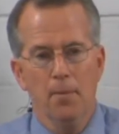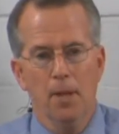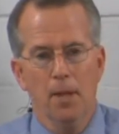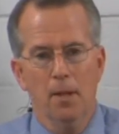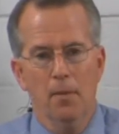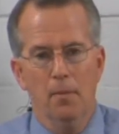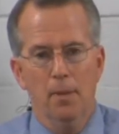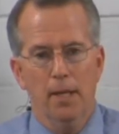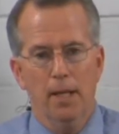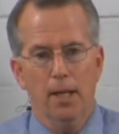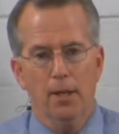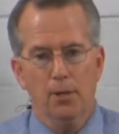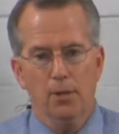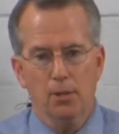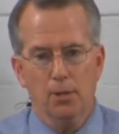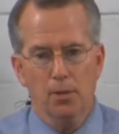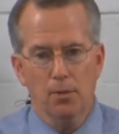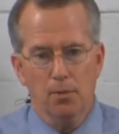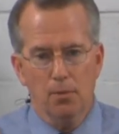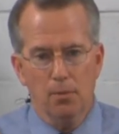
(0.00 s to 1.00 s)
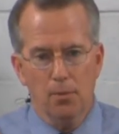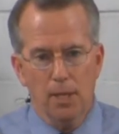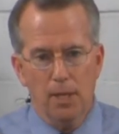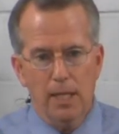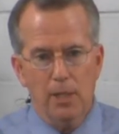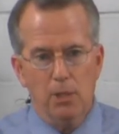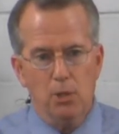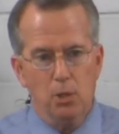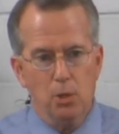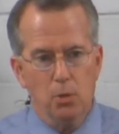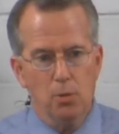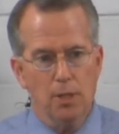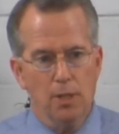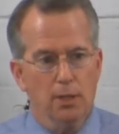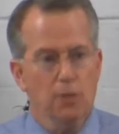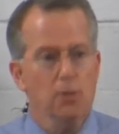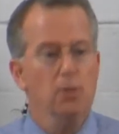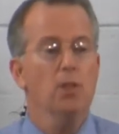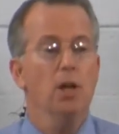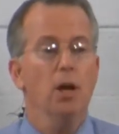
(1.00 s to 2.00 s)
because these who
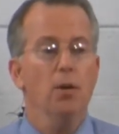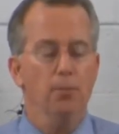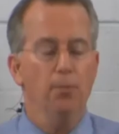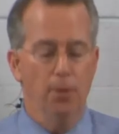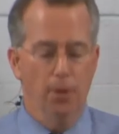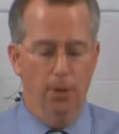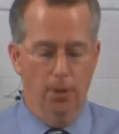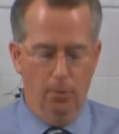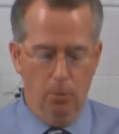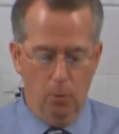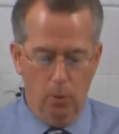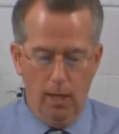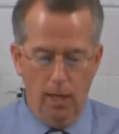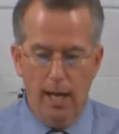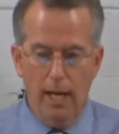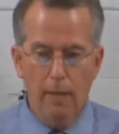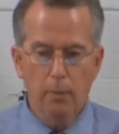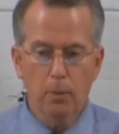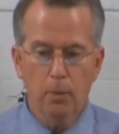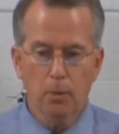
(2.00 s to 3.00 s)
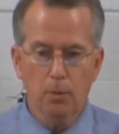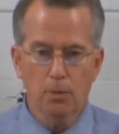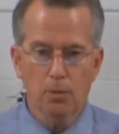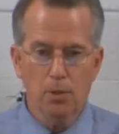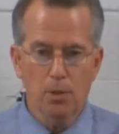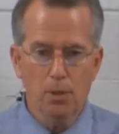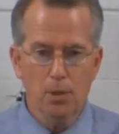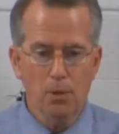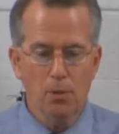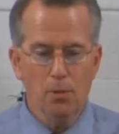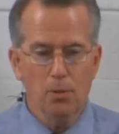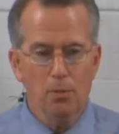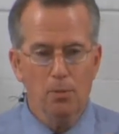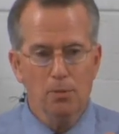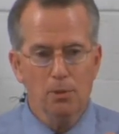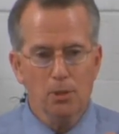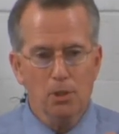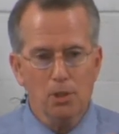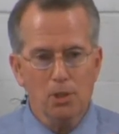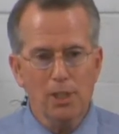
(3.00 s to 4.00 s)
did suffer were able to
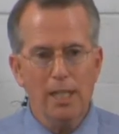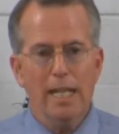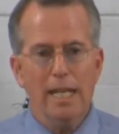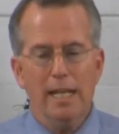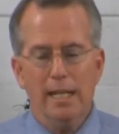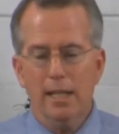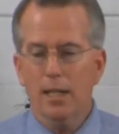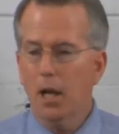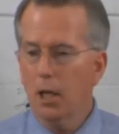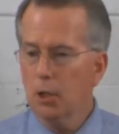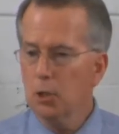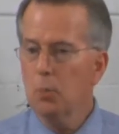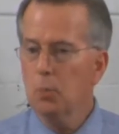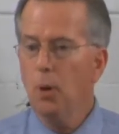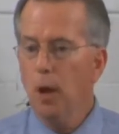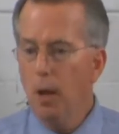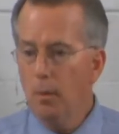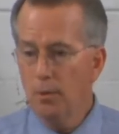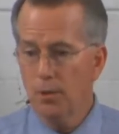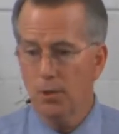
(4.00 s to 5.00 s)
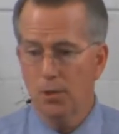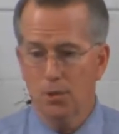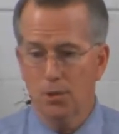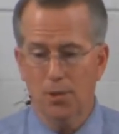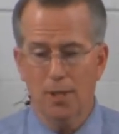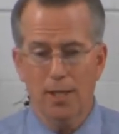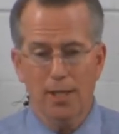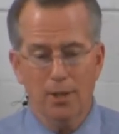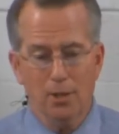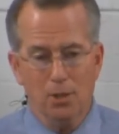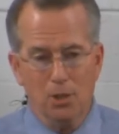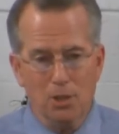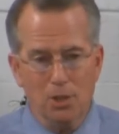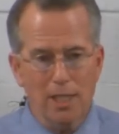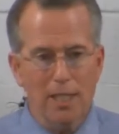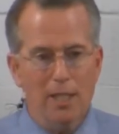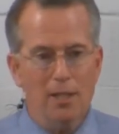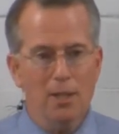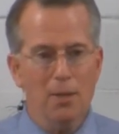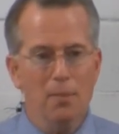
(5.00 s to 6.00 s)
see God's promises. They could
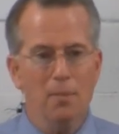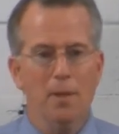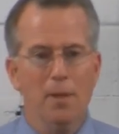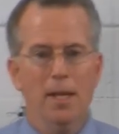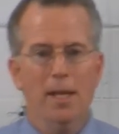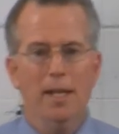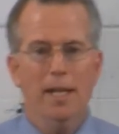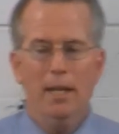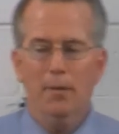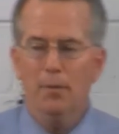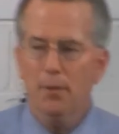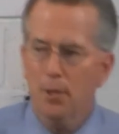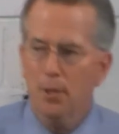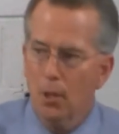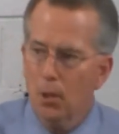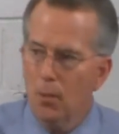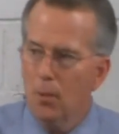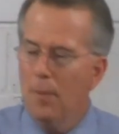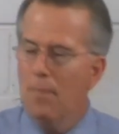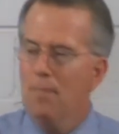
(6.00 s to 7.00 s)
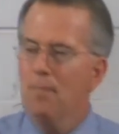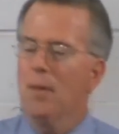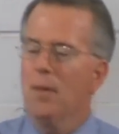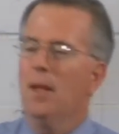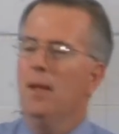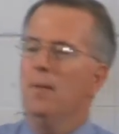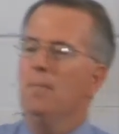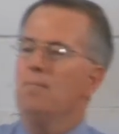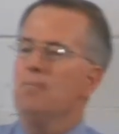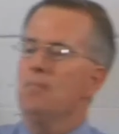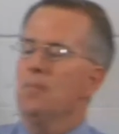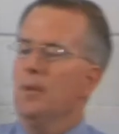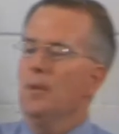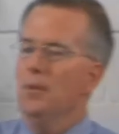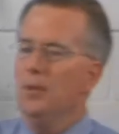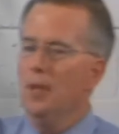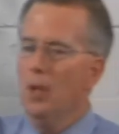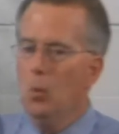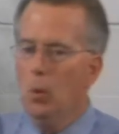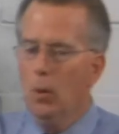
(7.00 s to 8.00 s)
see them even though
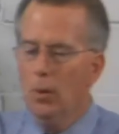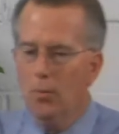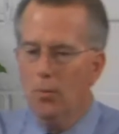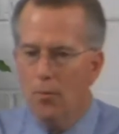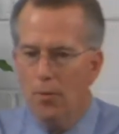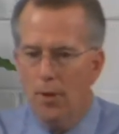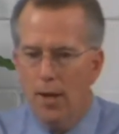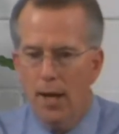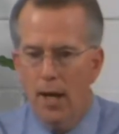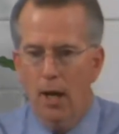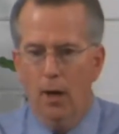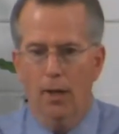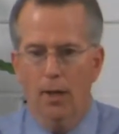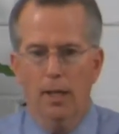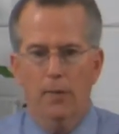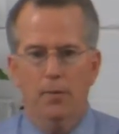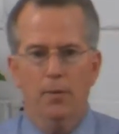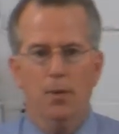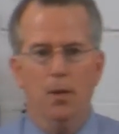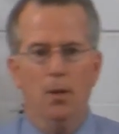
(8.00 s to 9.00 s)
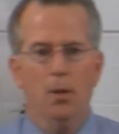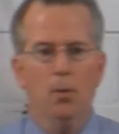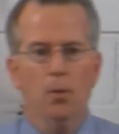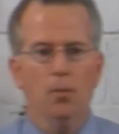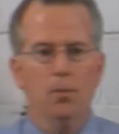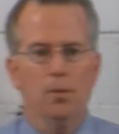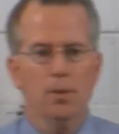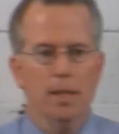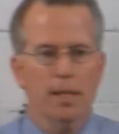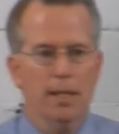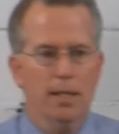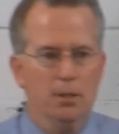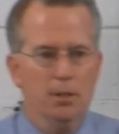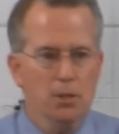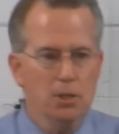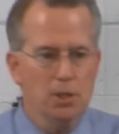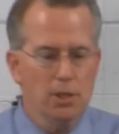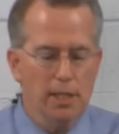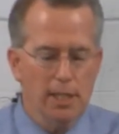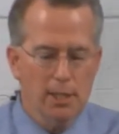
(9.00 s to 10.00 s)
they weren't there, even though they didn't
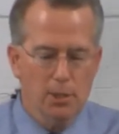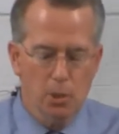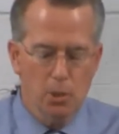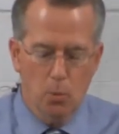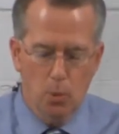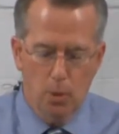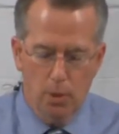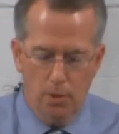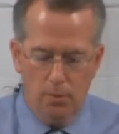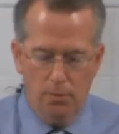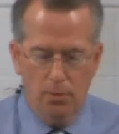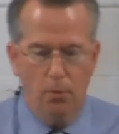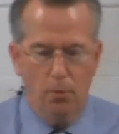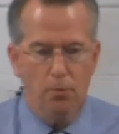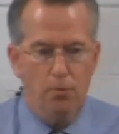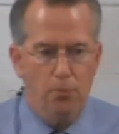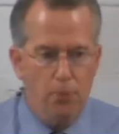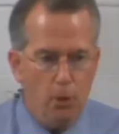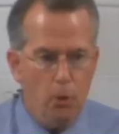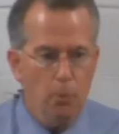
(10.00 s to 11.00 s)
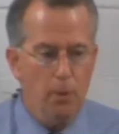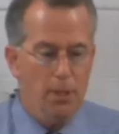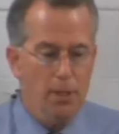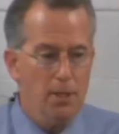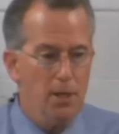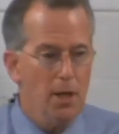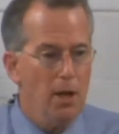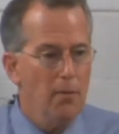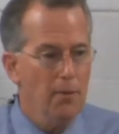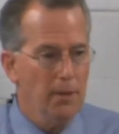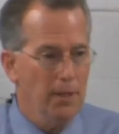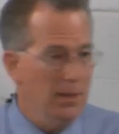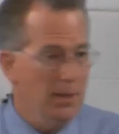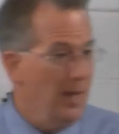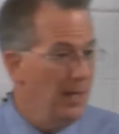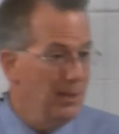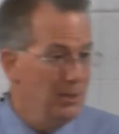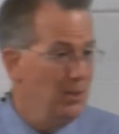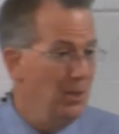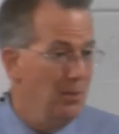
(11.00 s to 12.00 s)
see, as it were, the fulfillment of it. And
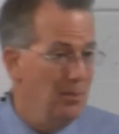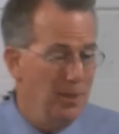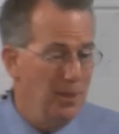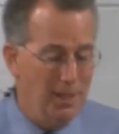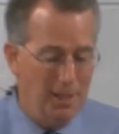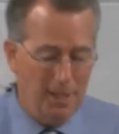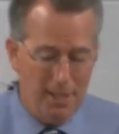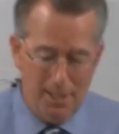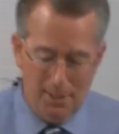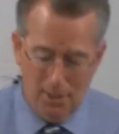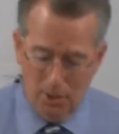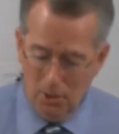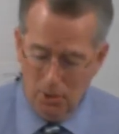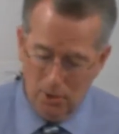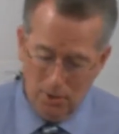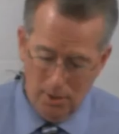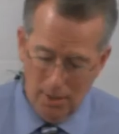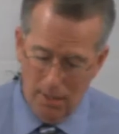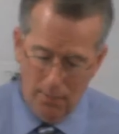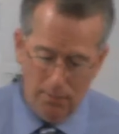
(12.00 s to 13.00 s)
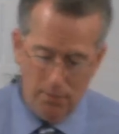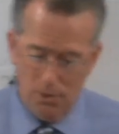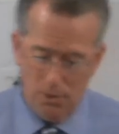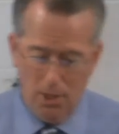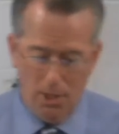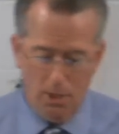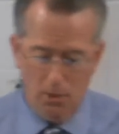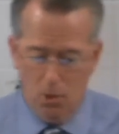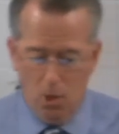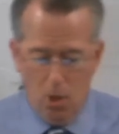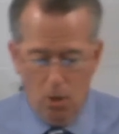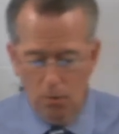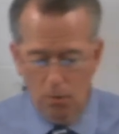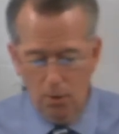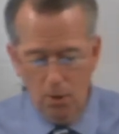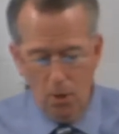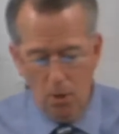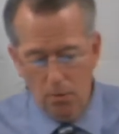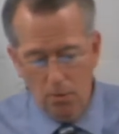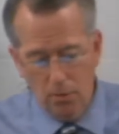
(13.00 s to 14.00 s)
that's something, again, that's emphasized over
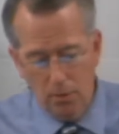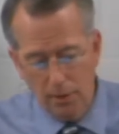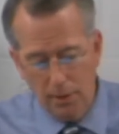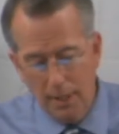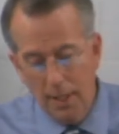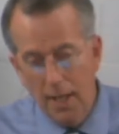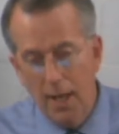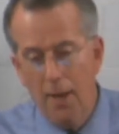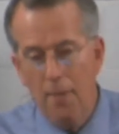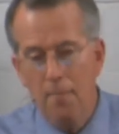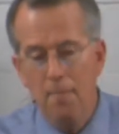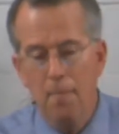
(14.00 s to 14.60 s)
and over again.